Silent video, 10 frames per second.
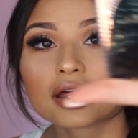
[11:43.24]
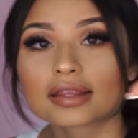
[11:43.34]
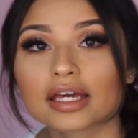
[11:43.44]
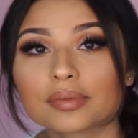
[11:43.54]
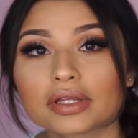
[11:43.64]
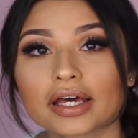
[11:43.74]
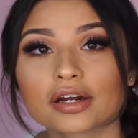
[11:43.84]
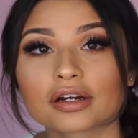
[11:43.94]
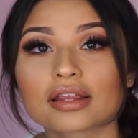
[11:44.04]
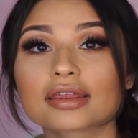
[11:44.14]
thank me
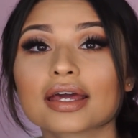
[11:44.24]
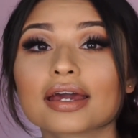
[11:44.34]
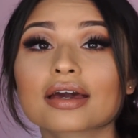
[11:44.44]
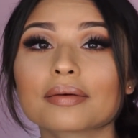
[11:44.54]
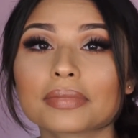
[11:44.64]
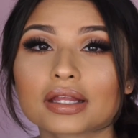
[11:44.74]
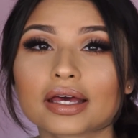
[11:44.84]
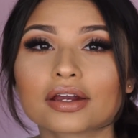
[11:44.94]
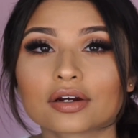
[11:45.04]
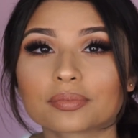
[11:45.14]
later. Thank me
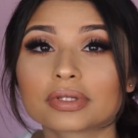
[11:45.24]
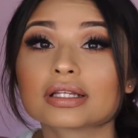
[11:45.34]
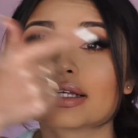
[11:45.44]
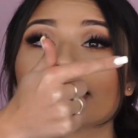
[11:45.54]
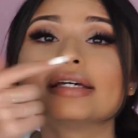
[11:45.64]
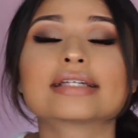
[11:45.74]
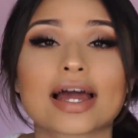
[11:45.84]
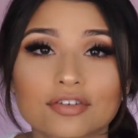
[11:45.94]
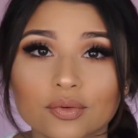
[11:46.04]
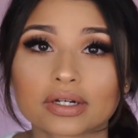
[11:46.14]
later. Please,
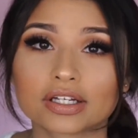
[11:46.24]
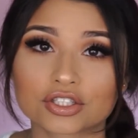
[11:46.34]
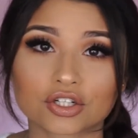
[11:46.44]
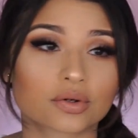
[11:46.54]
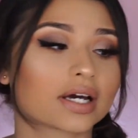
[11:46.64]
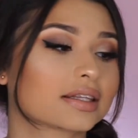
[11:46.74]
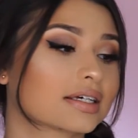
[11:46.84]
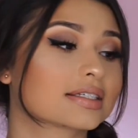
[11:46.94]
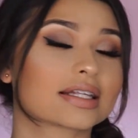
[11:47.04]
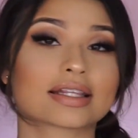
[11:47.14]
everyone needs to go get
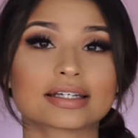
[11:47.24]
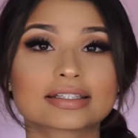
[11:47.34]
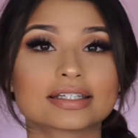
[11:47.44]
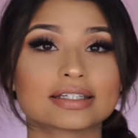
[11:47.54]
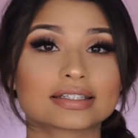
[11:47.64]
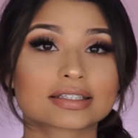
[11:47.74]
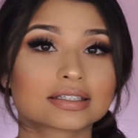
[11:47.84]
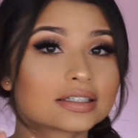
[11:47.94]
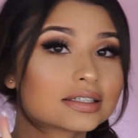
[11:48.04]
this. This is